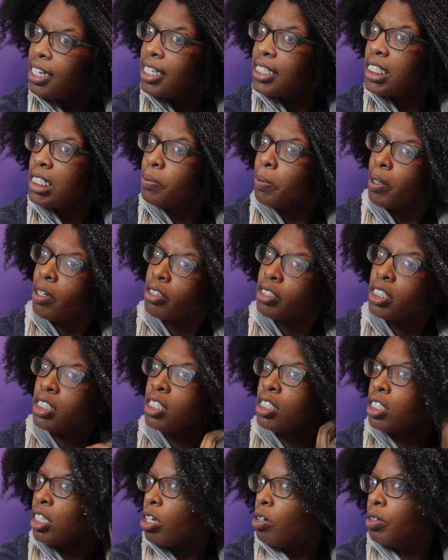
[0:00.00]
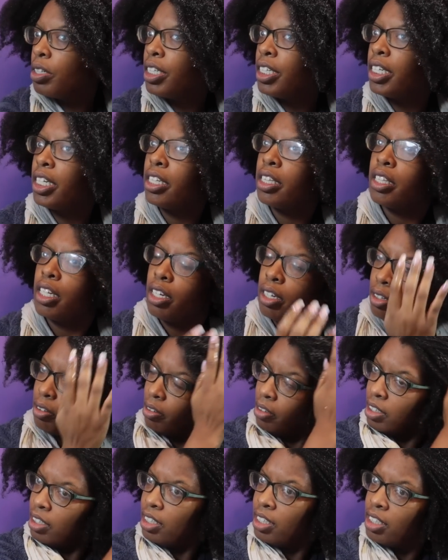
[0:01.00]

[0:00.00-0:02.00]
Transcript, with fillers: It smells so good though.